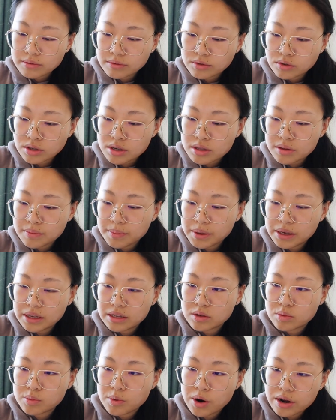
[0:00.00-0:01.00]
Try the
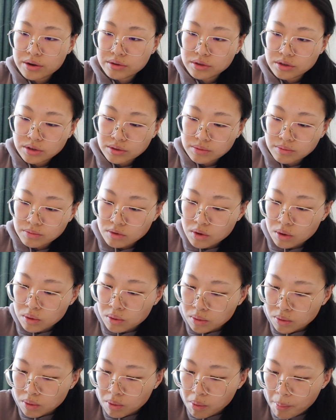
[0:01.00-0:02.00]
bean sprouts.
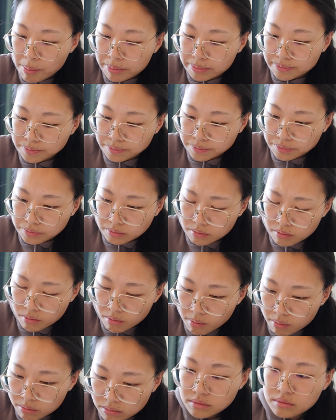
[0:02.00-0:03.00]
Ooh,
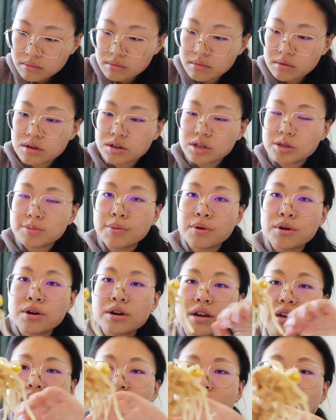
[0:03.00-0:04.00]
there was
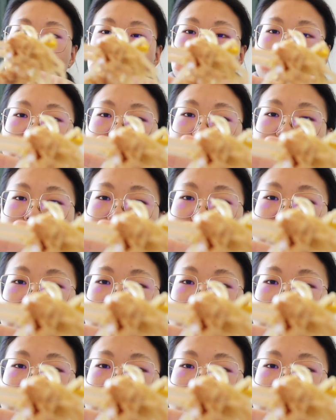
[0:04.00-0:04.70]
pork under the bean sprouts.